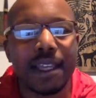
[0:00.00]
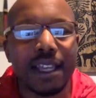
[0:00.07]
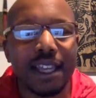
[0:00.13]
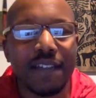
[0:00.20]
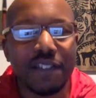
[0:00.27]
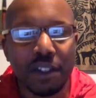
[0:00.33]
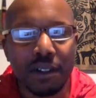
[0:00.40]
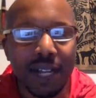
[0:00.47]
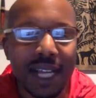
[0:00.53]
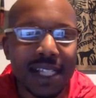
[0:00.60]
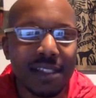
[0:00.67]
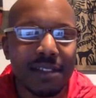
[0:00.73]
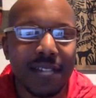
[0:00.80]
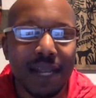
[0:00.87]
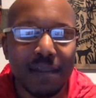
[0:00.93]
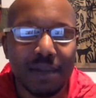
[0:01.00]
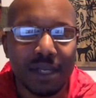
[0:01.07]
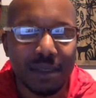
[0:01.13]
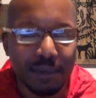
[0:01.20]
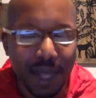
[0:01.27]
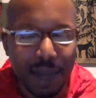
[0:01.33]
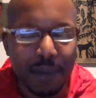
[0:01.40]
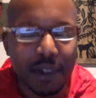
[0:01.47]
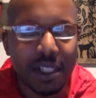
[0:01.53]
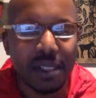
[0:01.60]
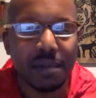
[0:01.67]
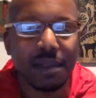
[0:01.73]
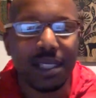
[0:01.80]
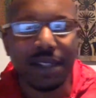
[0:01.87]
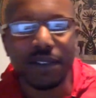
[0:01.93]
If you're answering that, that person's
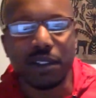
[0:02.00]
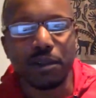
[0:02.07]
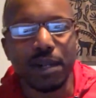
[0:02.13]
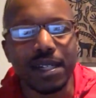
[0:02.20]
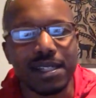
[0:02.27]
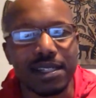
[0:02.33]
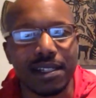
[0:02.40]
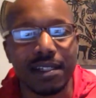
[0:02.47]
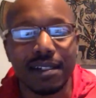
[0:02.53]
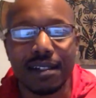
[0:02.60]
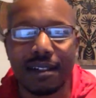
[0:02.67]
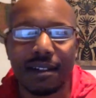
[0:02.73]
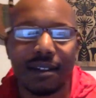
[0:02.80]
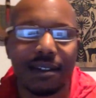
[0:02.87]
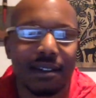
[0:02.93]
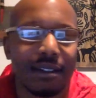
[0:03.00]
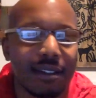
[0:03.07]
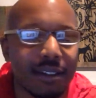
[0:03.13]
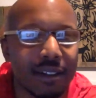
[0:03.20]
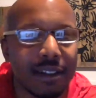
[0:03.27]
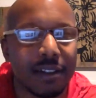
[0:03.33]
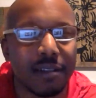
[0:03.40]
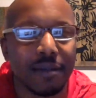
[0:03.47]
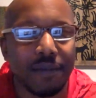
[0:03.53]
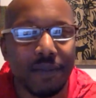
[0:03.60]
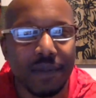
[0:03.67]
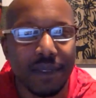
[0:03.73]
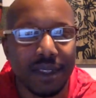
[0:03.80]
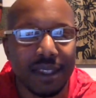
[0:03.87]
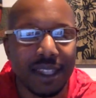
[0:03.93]
specific question,
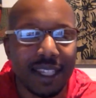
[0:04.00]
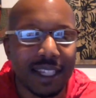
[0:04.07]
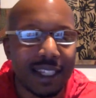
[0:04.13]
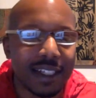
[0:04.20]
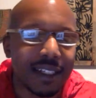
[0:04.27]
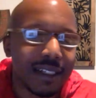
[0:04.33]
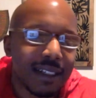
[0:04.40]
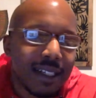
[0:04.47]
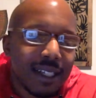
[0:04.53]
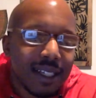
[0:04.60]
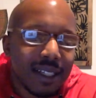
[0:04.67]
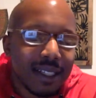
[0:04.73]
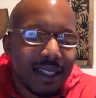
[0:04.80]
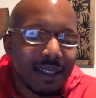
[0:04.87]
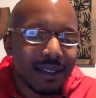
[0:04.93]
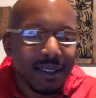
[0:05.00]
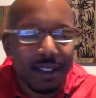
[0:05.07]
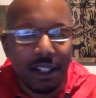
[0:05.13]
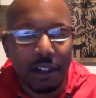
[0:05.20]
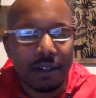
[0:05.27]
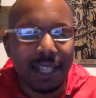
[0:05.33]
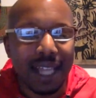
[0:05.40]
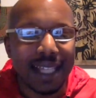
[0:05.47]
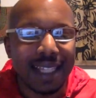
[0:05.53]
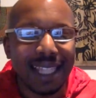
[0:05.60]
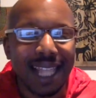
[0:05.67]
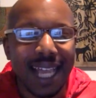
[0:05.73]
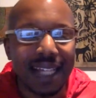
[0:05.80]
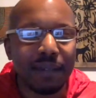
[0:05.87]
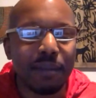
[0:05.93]
then, you know, that
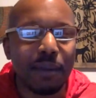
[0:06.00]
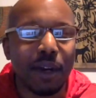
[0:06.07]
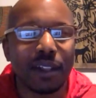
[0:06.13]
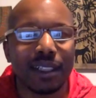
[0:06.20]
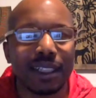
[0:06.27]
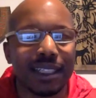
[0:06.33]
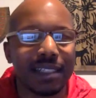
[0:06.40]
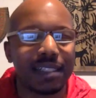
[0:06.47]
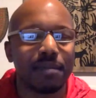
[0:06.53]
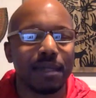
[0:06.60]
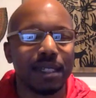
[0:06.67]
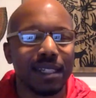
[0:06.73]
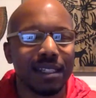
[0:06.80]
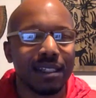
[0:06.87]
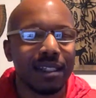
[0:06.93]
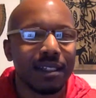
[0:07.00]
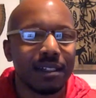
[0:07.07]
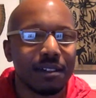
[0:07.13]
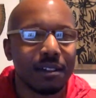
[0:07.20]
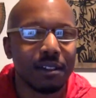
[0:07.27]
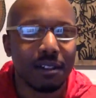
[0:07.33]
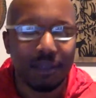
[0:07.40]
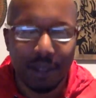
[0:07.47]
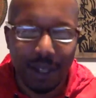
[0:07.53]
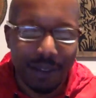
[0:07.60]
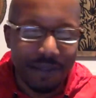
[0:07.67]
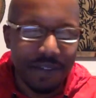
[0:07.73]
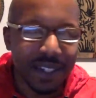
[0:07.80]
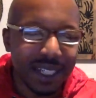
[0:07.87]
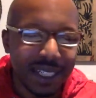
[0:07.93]
line of marketing to me, or uh,
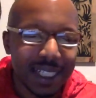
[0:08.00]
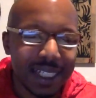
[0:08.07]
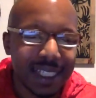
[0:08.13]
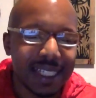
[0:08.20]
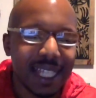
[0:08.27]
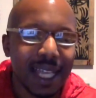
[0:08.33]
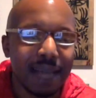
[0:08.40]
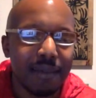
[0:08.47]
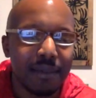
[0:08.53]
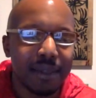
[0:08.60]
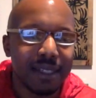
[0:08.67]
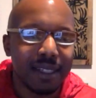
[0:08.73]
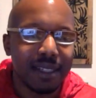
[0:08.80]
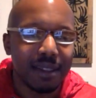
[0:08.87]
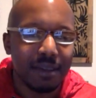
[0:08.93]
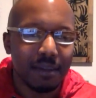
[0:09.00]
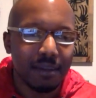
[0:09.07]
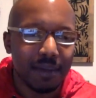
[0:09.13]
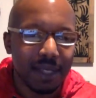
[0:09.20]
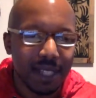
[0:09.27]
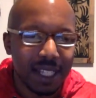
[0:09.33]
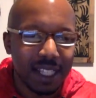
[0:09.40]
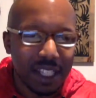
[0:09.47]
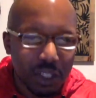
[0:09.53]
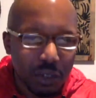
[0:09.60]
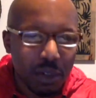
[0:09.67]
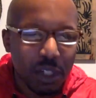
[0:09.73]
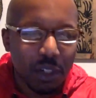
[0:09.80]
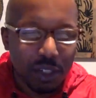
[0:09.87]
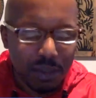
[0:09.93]
fitting into that,
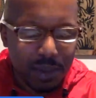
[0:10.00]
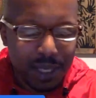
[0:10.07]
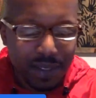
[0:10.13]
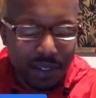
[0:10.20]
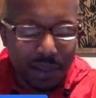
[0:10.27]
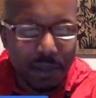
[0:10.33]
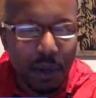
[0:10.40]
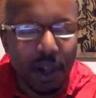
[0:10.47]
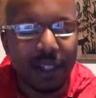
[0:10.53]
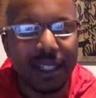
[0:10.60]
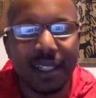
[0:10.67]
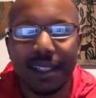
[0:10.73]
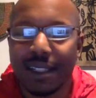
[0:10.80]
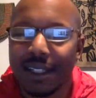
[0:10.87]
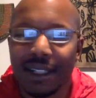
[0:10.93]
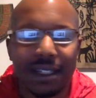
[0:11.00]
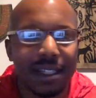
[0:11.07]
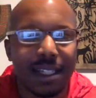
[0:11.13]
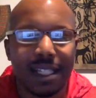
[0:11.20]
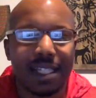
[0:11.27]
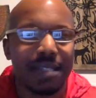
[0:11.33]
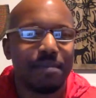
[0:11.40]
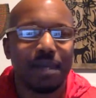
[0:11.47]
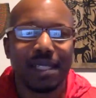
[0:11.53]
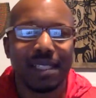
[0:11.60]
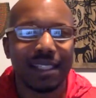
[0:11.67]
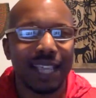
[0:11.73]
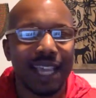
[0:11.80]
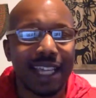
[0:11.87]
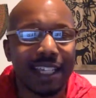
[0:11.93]
into your specific market, piece
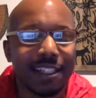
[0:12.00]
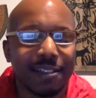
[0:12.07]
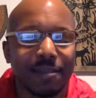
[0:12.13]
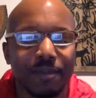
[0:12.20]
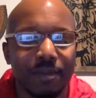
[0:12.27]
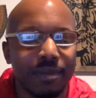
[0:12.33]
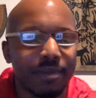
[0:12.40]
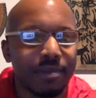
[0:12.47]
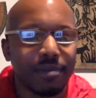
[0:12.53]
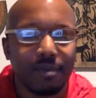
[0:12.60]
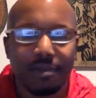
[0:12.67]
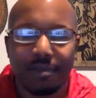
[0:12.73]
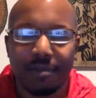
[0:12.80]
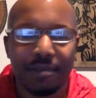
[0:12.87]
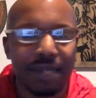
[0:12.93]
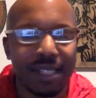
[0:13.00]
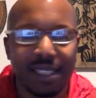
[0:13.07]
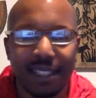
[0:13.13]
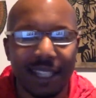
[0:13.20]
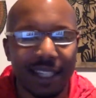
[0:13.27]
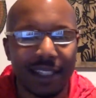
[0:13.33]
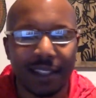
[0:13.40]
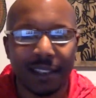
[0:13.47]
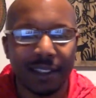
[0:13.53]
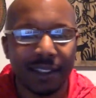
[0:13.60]
of cake, piece of cake.